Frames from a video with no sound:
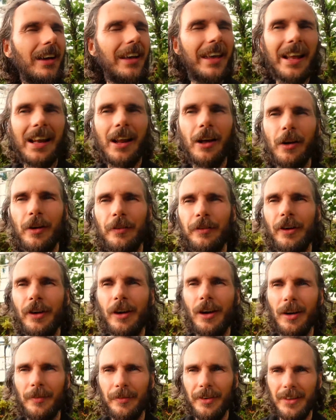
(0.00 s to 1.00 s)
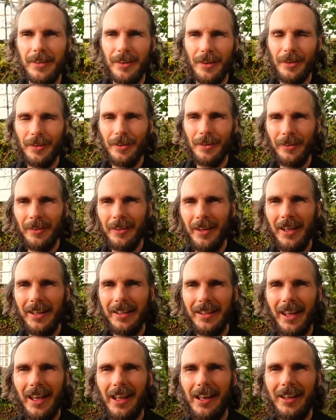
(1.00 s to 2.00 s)
get out of your comfort zone
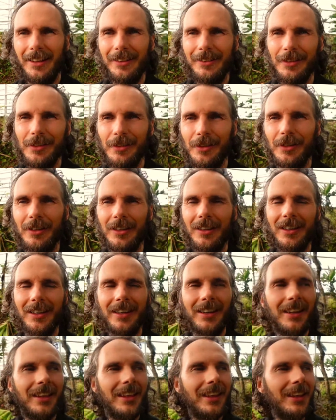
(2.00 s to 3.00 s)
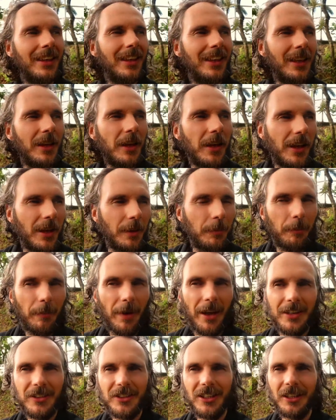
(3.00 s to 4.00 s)
and get into
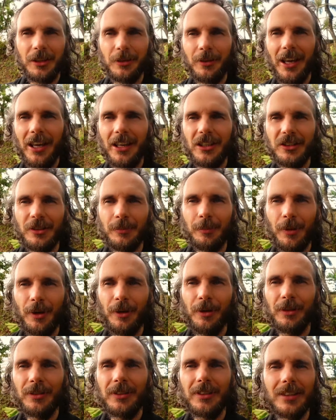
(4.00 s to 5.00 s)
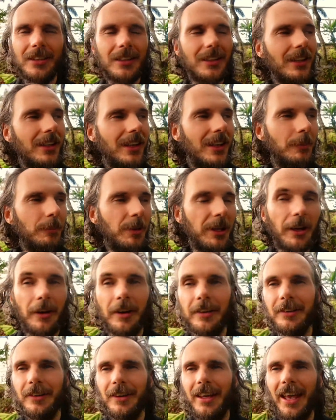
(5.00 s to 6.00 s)
magic creation mode
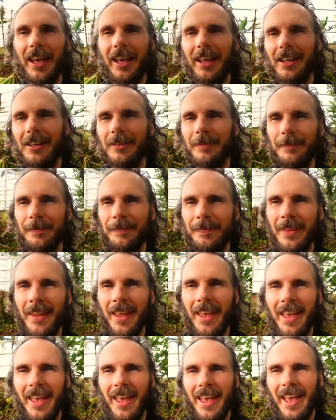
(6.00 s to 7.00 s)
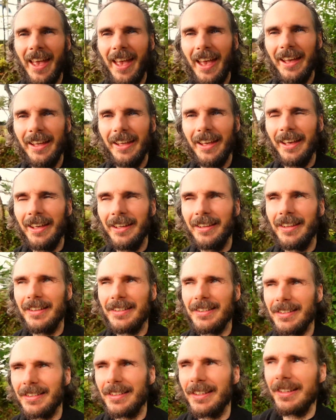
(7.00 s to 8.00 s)
because you can. And
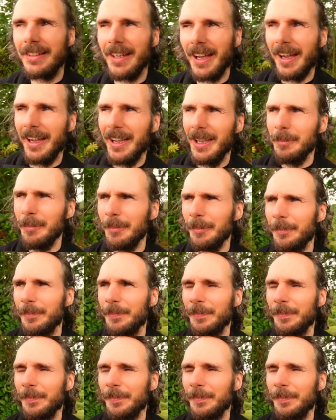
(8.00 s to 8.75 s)
this is the time,